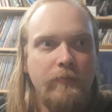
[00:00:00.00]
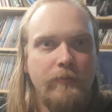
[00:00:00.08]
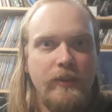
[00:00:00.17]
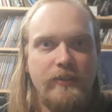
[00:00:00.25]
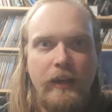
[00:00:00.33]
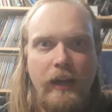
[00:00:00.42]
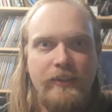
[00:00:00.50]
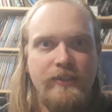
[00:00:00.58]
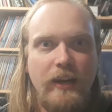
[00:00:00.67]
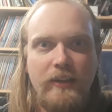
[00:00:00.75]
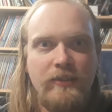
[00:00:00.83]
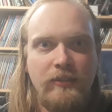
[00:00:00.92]
there's like a
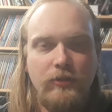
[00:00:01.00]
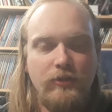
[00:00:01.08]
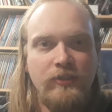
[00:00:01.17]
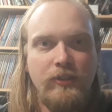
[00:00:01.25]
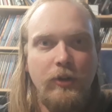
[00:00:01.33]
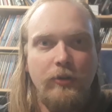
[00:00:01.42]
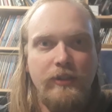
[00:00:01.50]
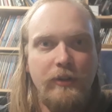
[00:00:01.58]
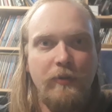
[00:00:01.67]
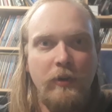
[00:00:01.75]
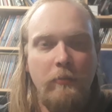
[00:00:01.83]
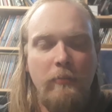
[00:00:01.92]
dozen or so
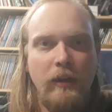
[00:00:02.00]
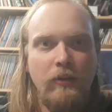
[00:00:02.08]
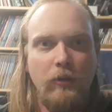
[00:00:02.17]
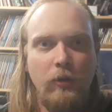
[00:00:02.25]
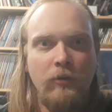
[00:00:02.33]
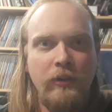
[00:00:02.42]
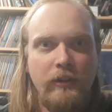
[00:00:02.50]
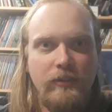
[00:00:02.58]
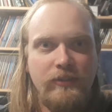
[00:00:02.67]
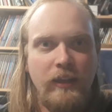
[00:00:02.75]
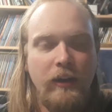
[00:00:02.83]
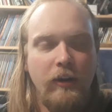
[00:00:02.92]
different
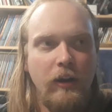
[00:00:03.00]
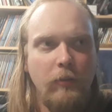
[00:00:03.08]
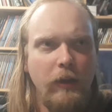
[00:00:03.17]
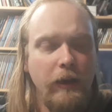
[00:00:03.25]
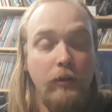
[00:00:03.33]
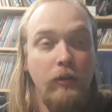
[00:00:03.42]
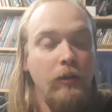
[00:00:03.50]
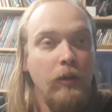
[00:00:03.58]
Mandalorians there, and I'm like,